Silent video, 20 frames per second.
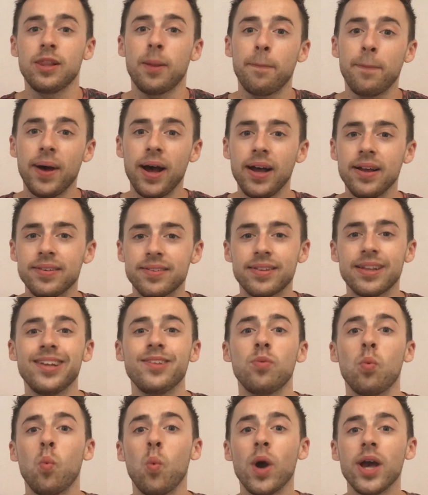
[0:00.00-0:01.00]
the past
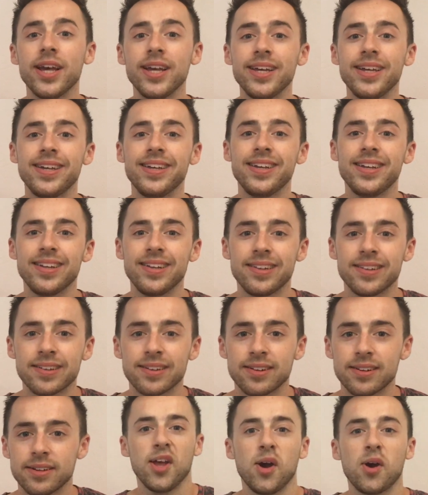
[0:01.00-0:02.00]
it's weighed.
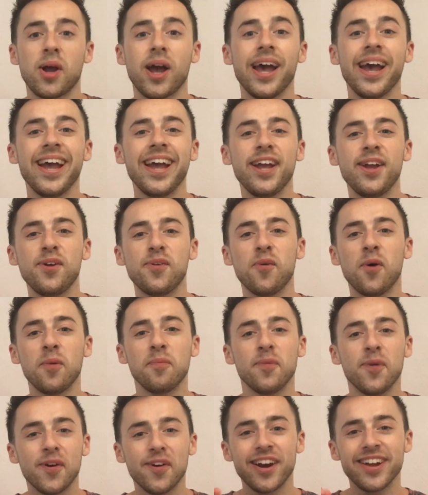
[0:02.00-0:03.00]
Okay, one
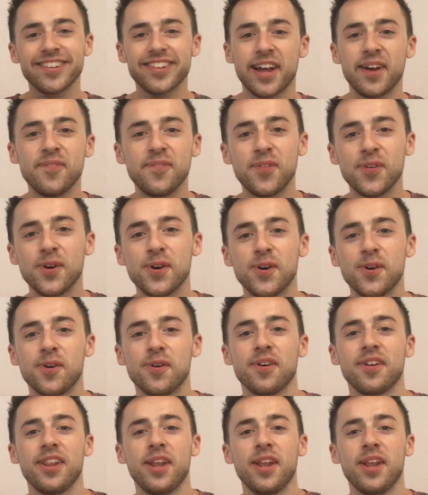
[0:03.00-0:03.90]
more example.